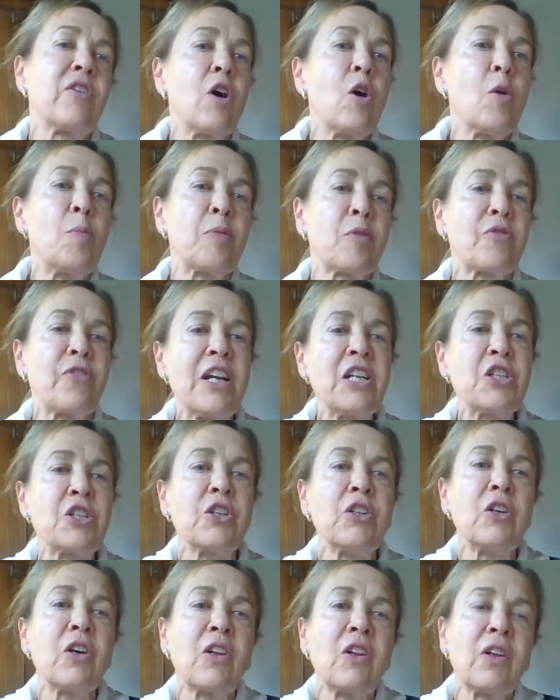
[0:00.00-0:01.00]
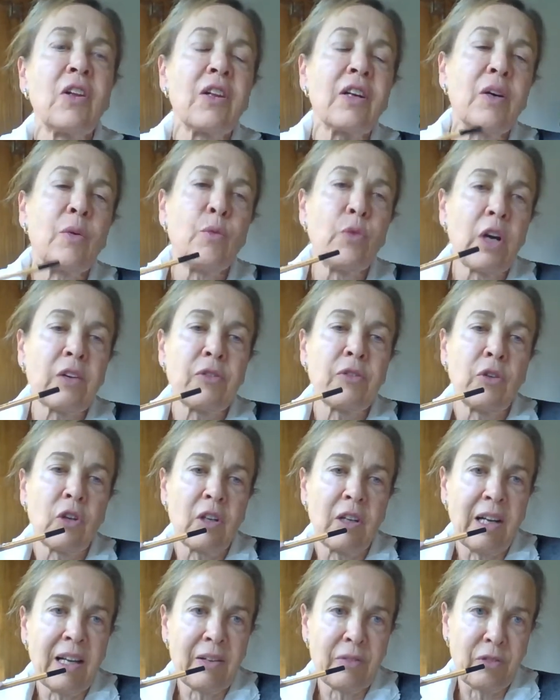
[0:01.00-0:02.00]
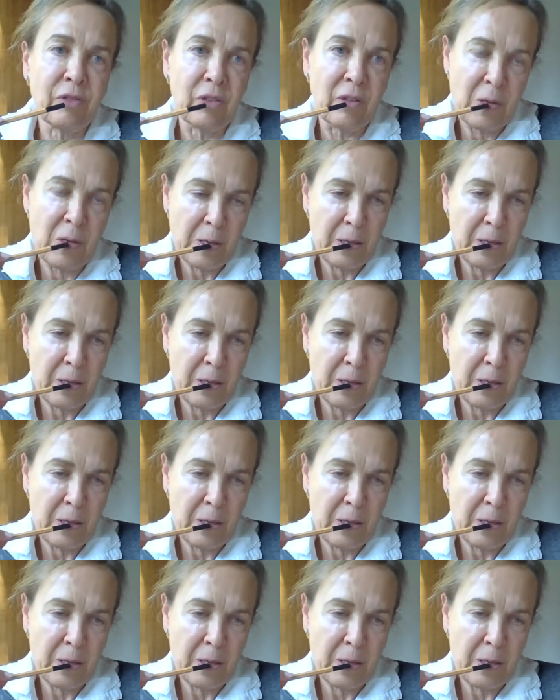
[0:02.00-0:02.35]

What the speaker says: the operational work floor level.